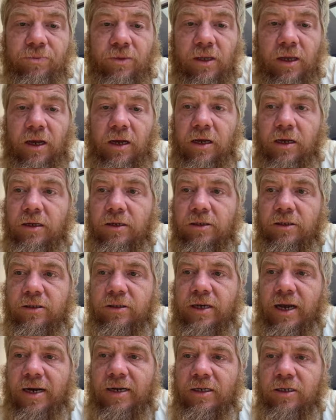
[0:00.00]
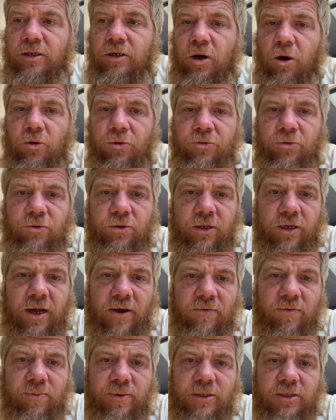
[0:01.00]
uh, kind of go through the
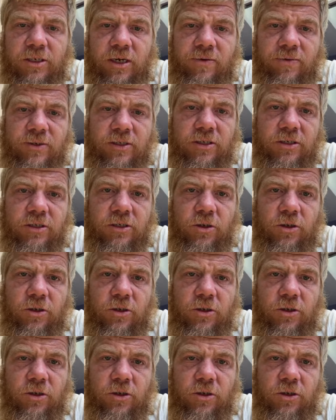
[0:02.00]
government services.